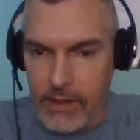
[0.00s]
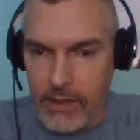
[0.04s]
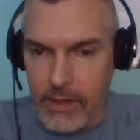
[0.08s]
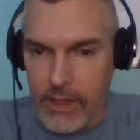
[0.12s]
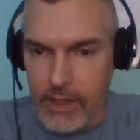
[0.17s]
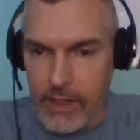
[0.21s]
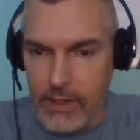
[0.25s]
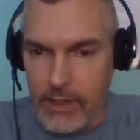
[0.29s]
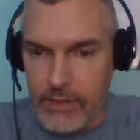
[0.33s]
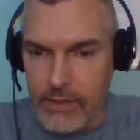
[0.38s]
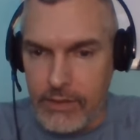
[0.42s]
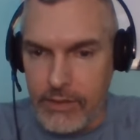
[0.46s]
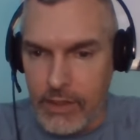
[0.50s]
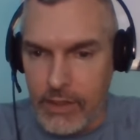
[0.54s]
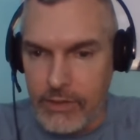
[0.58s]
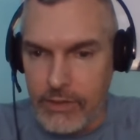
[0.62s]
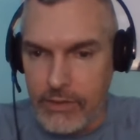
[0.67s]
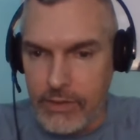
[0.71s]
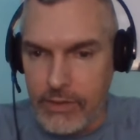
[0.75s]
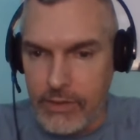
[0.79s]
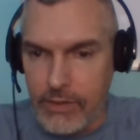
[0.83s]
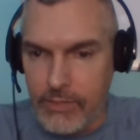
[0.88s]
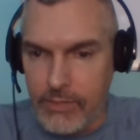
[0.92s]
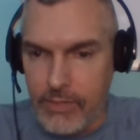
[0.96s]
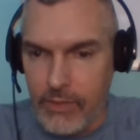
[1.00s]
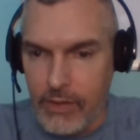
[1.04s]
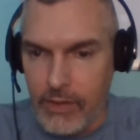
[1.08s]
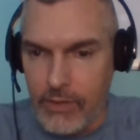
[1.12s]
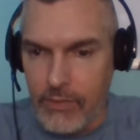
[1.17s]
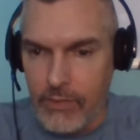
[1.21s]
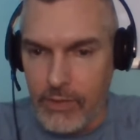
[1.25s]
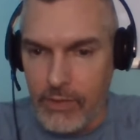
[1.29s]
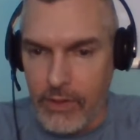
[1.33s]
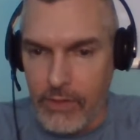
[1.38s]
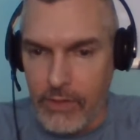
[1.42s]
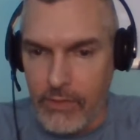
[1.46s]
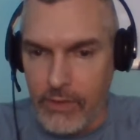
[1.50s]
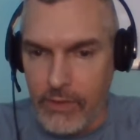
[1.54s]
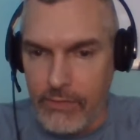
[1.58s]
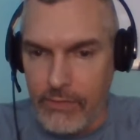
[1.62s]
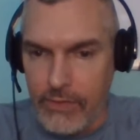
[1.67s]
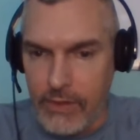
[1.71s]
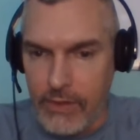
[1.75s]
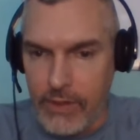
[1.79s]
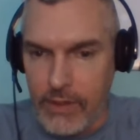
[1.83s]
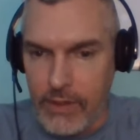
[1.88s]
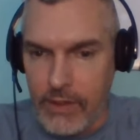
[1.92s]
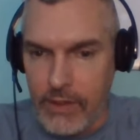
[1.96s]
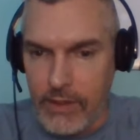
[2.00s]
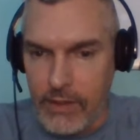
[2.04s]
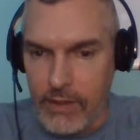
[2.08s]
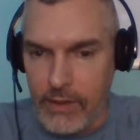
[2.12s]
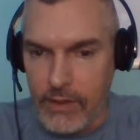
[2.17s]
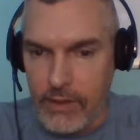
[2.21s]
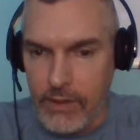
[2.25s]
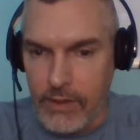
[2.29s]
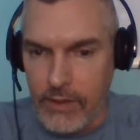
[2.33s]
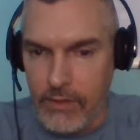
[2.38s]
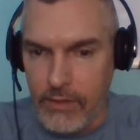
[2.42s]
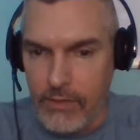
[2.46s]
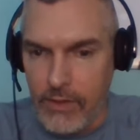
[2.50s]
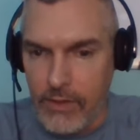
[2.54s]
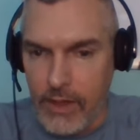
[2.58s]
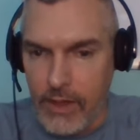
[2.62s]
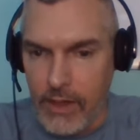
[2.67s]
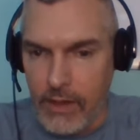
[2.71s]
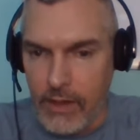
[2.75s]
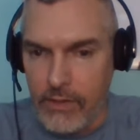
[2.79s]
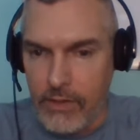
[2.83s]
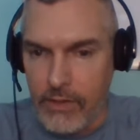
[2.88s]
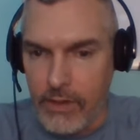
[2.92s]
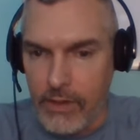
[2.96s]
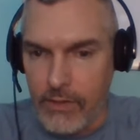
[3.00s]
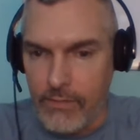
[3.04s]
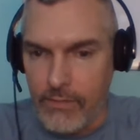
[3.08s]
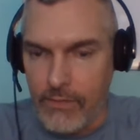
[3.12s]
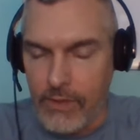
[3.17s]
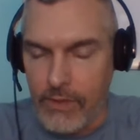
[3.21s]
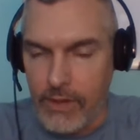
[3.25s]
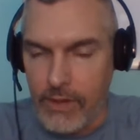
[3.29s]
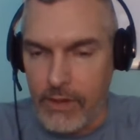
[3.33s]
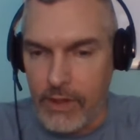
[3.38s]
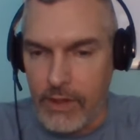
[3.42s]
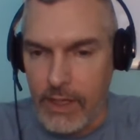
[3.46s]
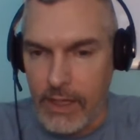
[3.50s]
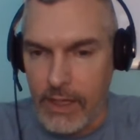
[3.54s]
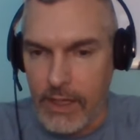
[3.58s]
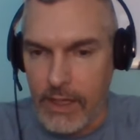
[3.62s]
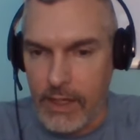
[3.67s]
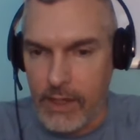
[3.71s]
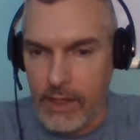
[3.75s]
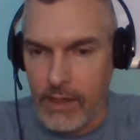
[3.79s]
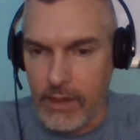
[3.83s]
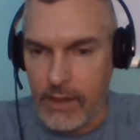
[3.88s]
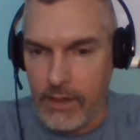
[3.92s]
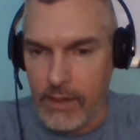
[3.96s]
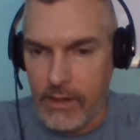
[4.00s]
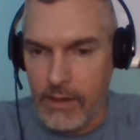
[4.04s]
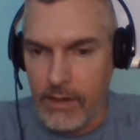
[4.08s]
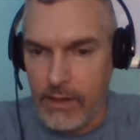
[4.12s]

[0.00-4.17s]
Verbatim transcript: get a judge to the point where they want to get you out of their hair.